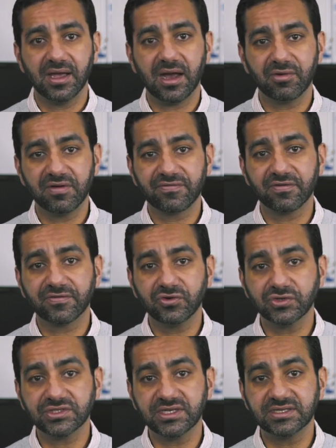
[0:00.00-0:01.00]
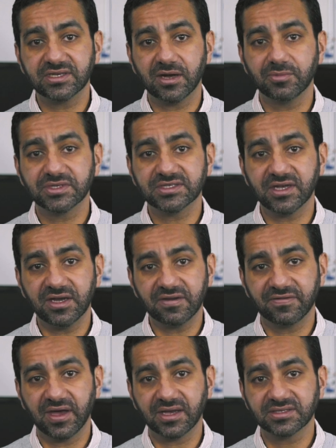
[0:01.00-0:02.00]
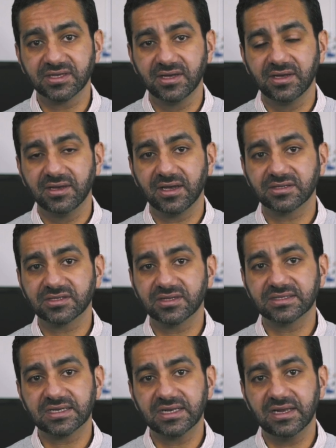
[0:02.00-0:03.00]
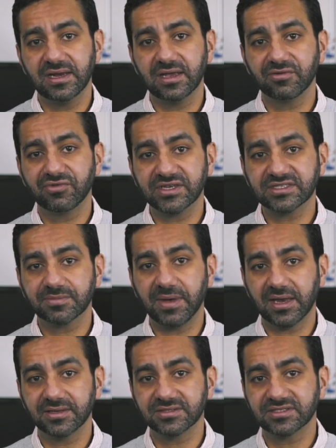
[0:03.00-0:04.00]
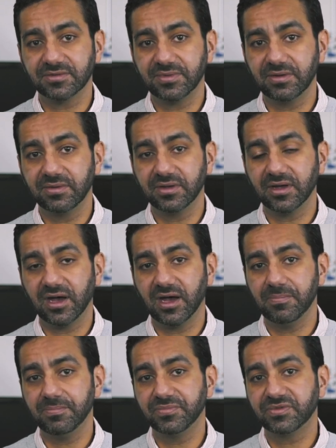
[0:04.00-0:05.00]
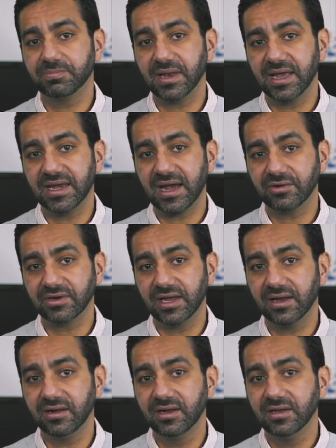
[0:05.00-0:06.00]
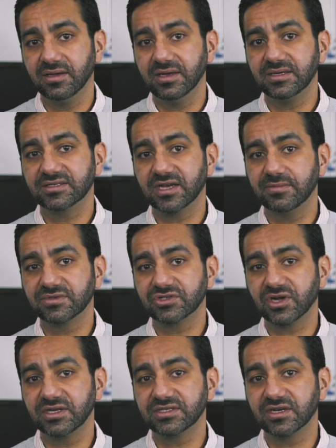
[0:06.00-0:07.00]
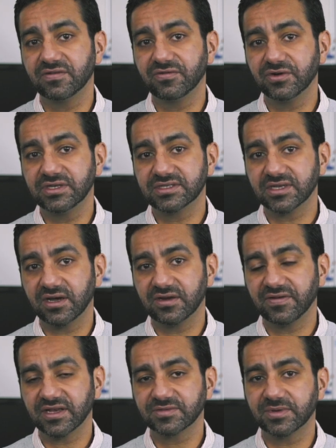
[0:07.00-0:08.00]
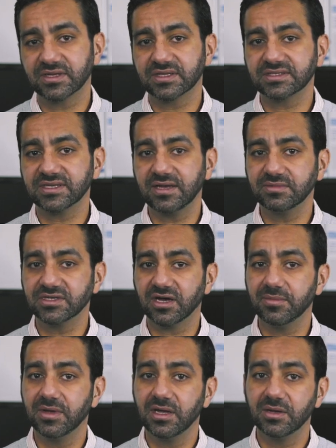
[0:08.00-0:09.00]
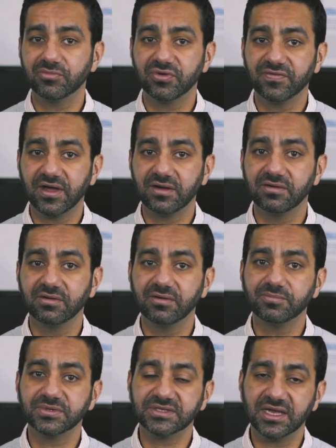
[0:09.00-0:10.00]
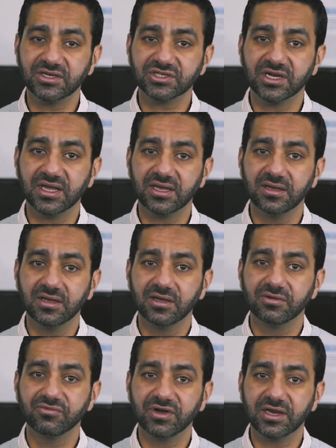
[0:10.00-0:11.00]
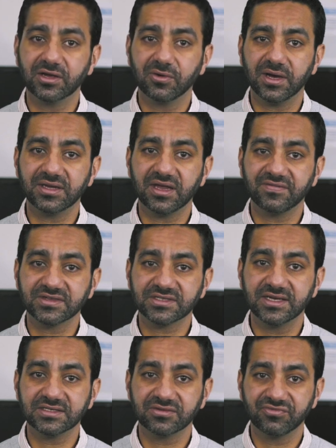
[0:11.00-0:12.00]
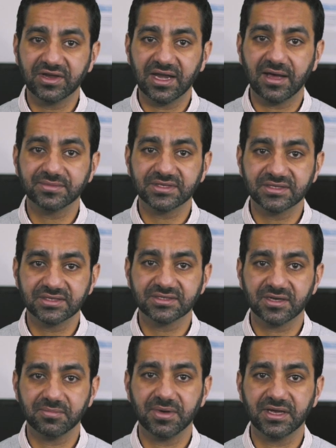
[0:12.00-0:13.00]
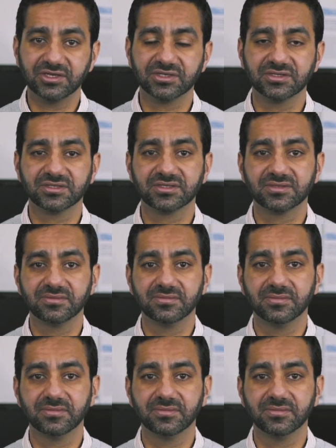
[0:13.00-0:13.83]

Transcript: However, of course, these come with side effects, and so there's clearly a risk balance to be played out here in terms of trying to avoid side effects, but at the same time, prevent potentially really quite devastating relapses in some patients.